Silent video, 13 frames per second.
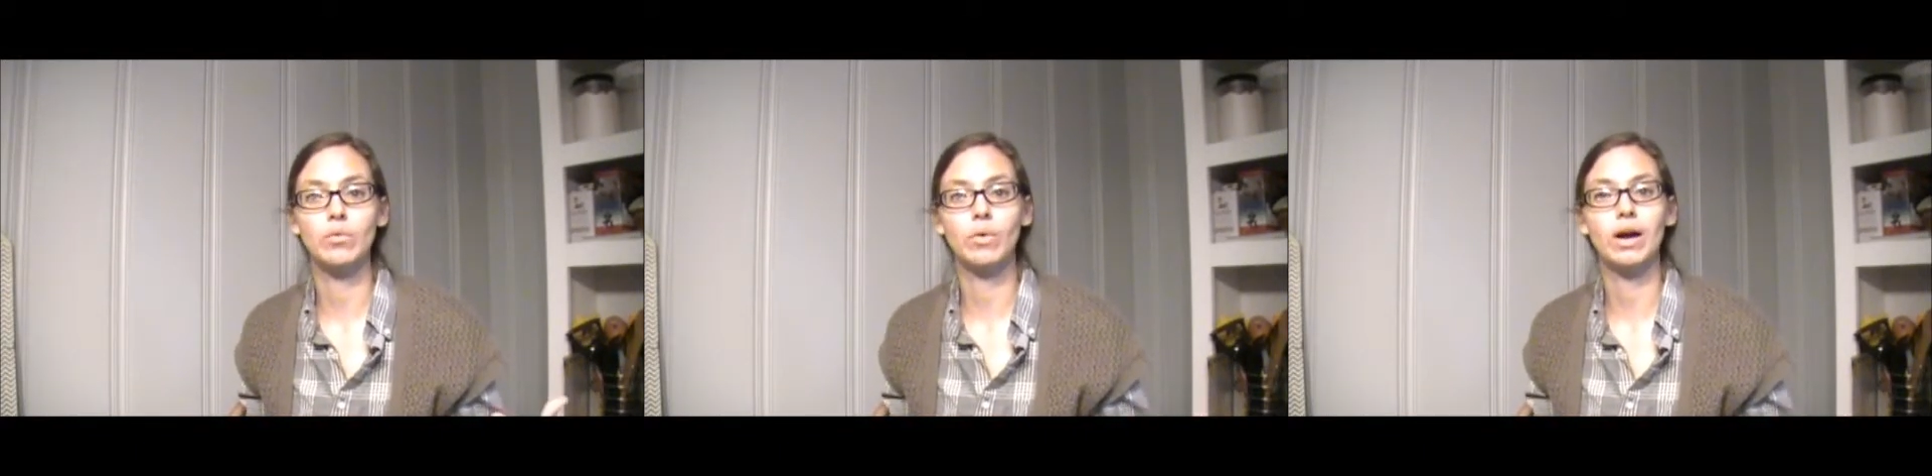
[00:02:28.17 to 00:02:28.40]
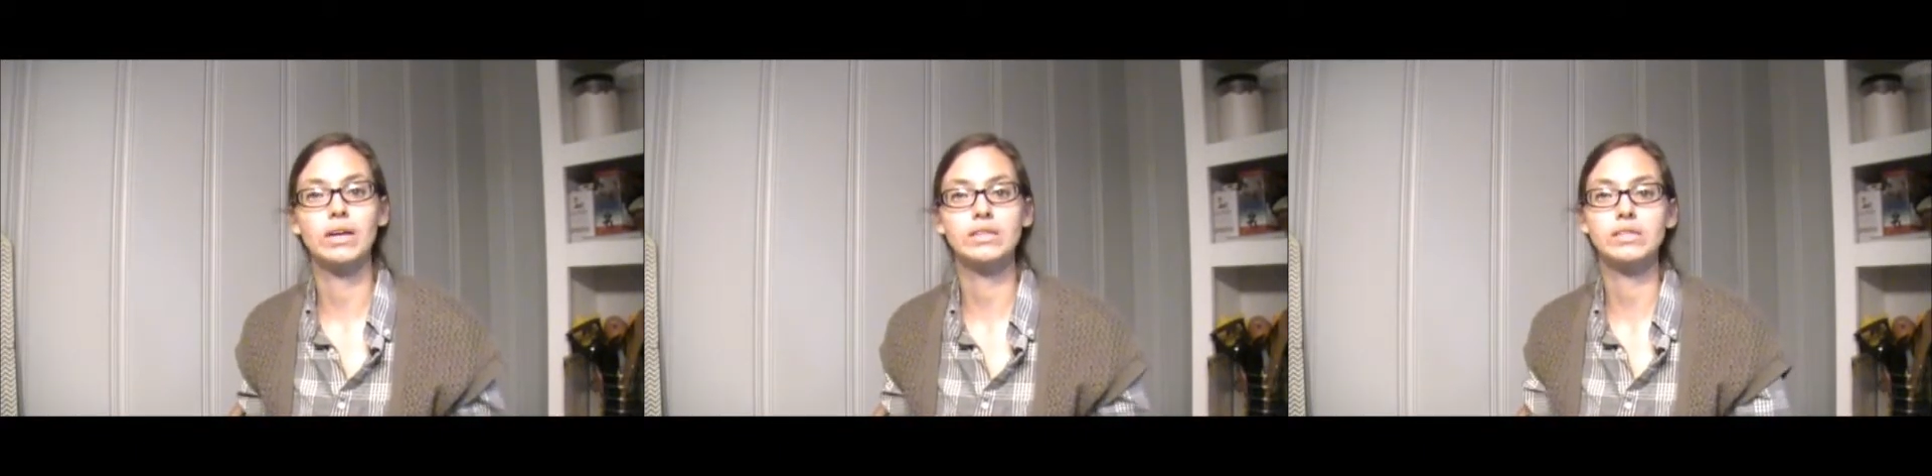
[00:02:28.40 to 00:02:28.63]

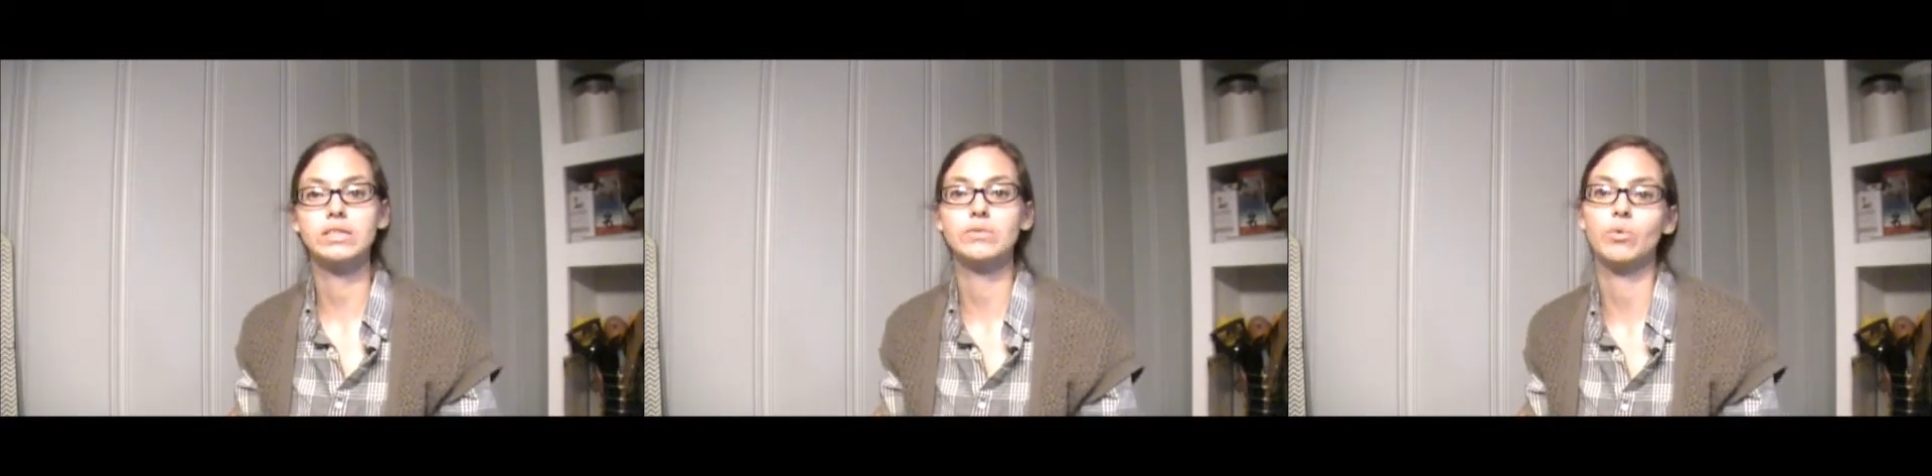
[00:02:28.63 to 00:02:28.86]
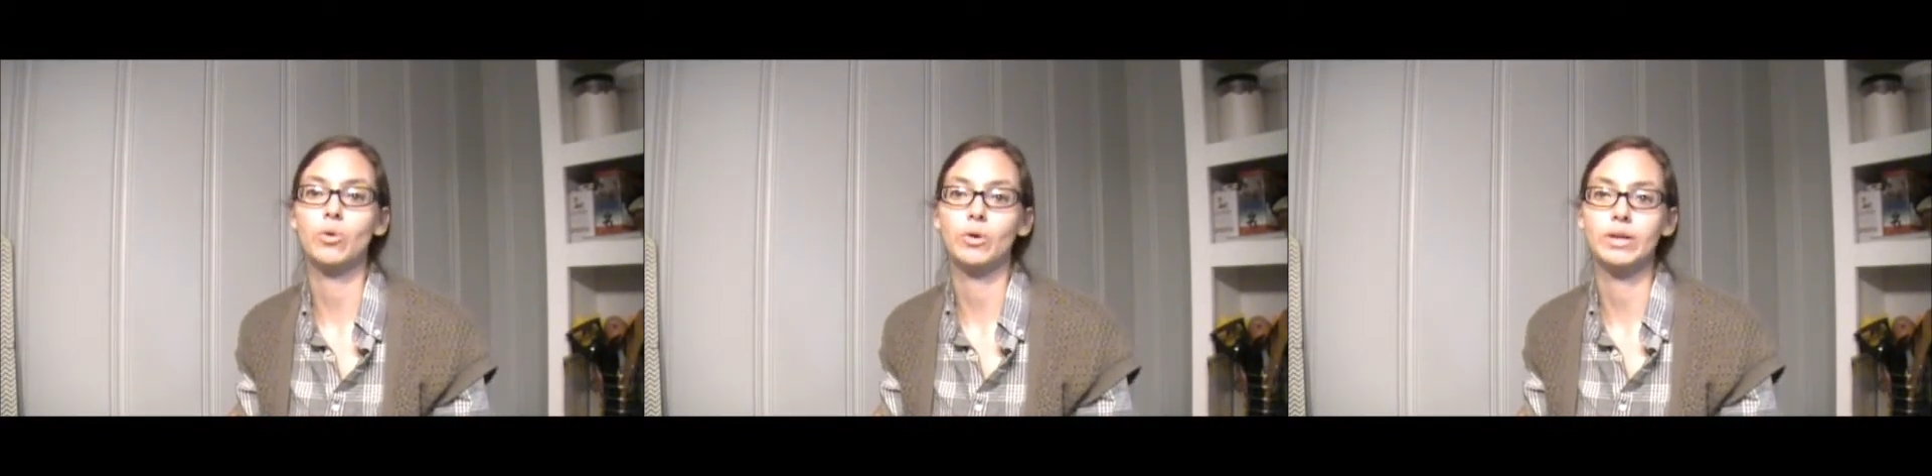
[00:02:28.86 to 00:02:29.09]
Why is this
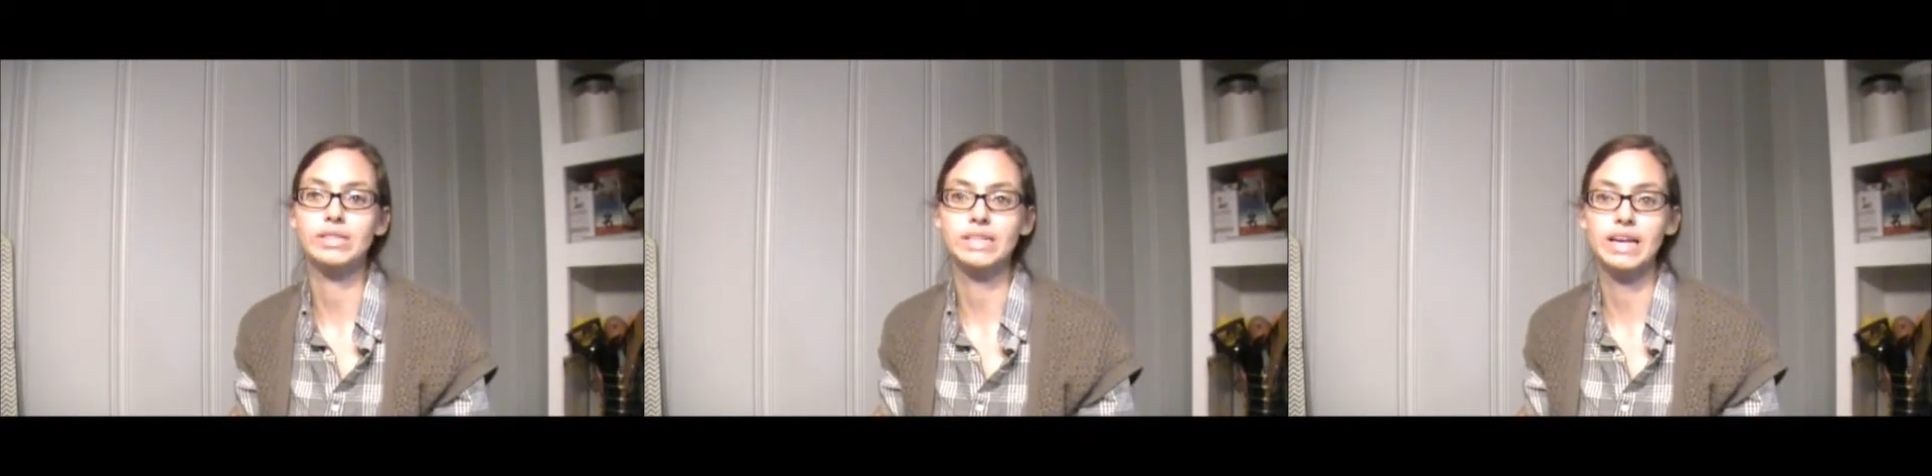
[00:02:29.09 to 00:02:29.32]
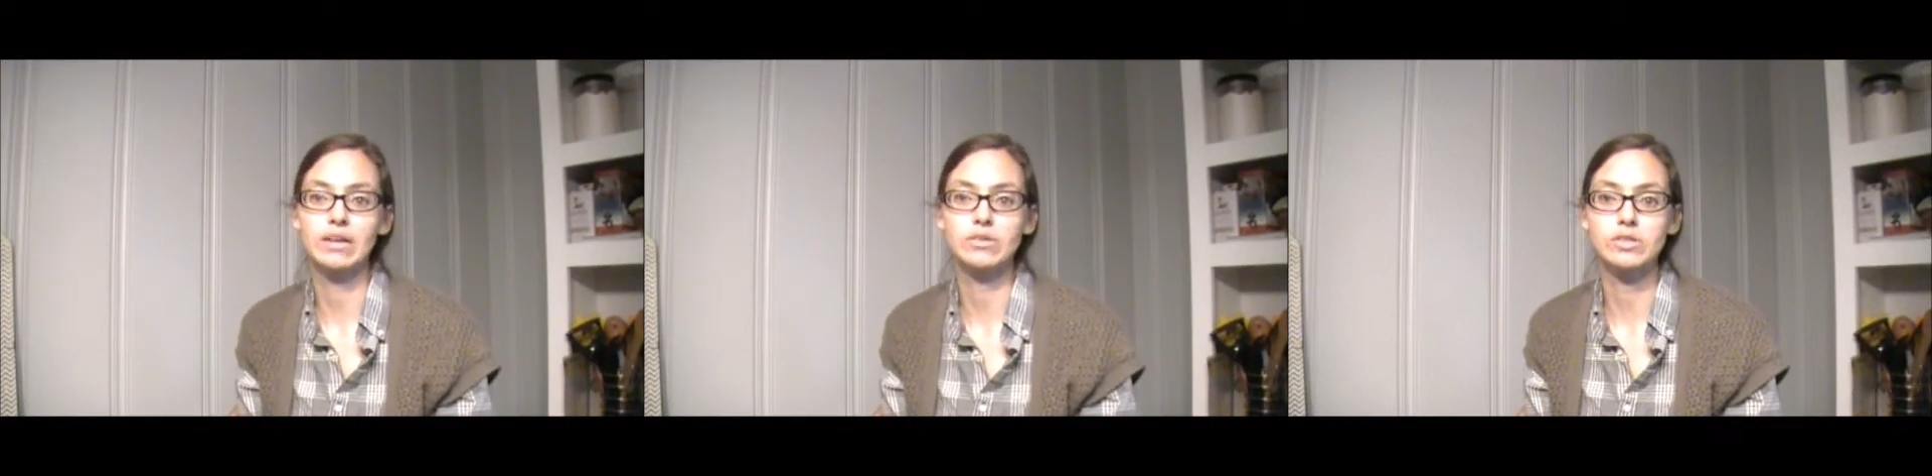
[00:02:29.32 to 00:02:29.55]
important as a
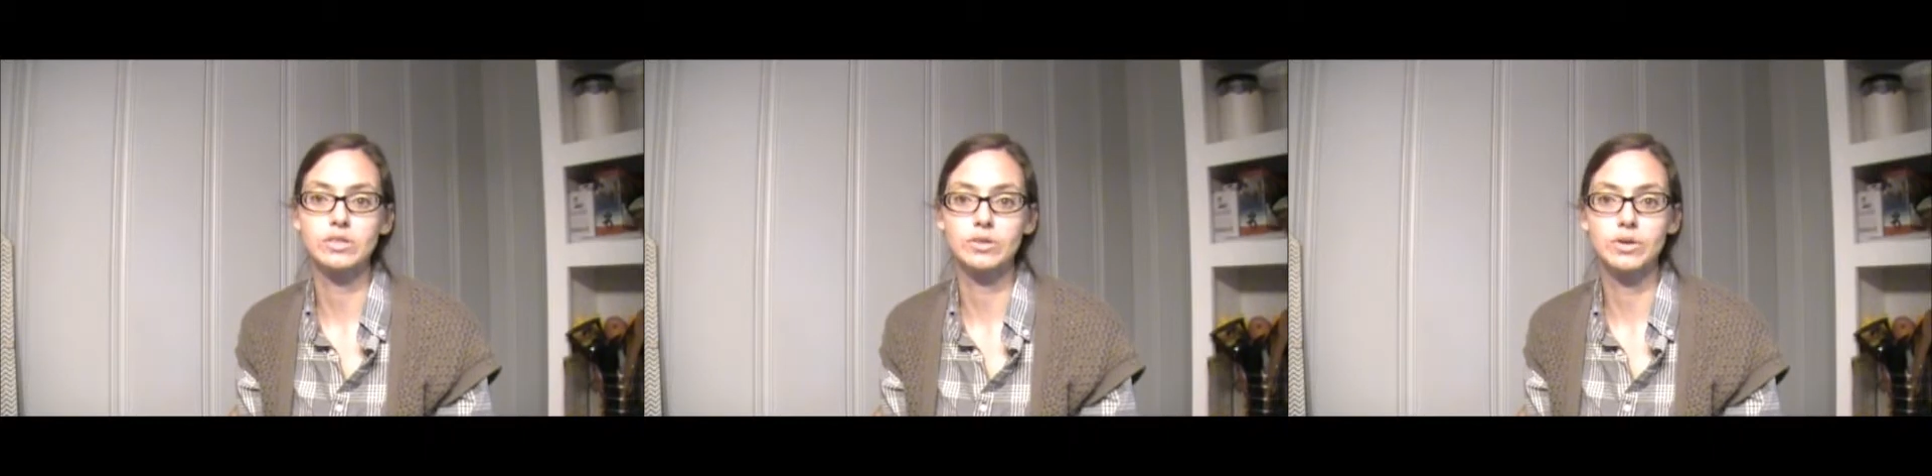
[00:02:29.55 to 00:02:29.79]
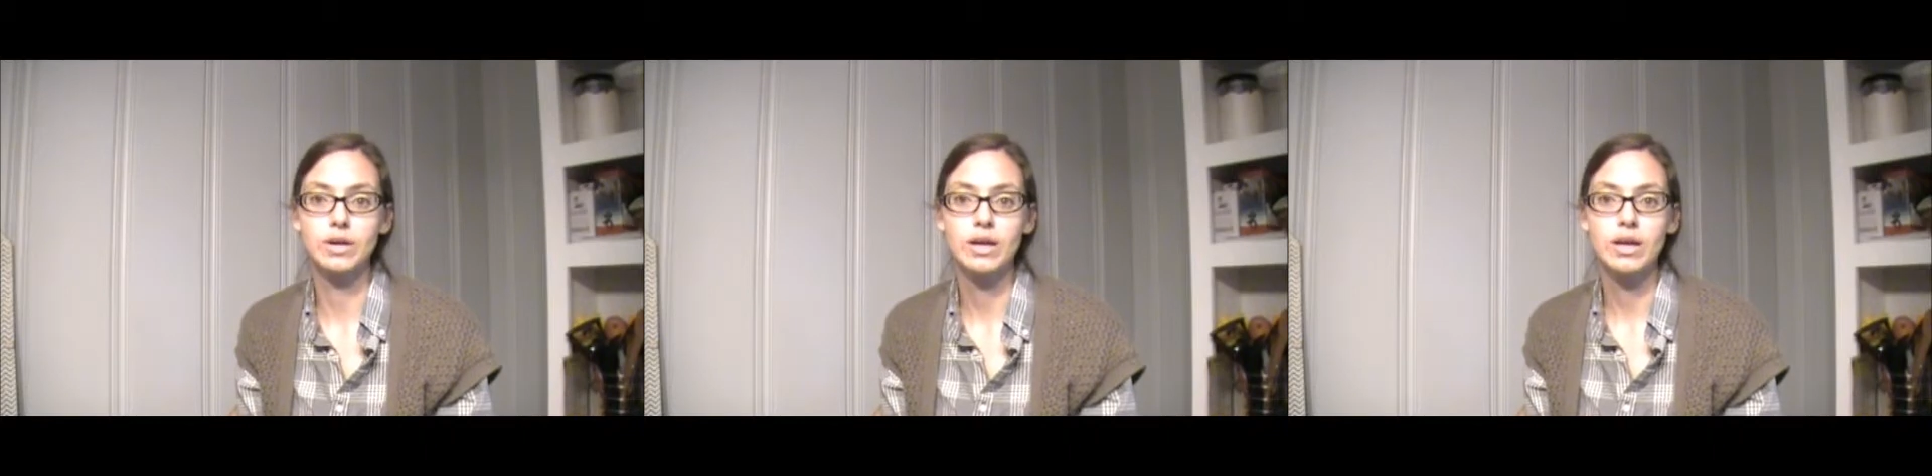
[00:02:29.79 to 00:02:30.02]
counselor?